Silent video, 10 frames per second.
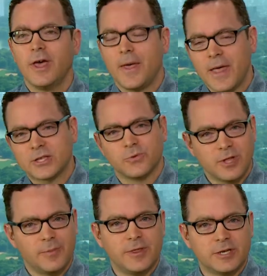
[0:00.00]
and that's
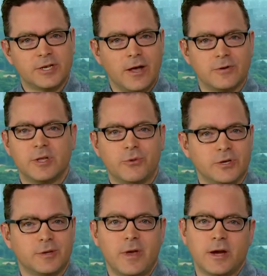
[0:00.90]
really been the challenge that
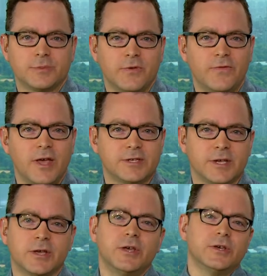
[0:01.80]
Marissa Mayer's been
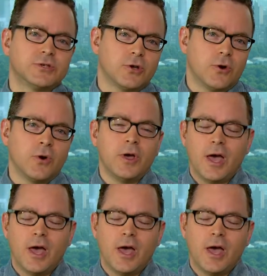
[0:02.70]
facing. So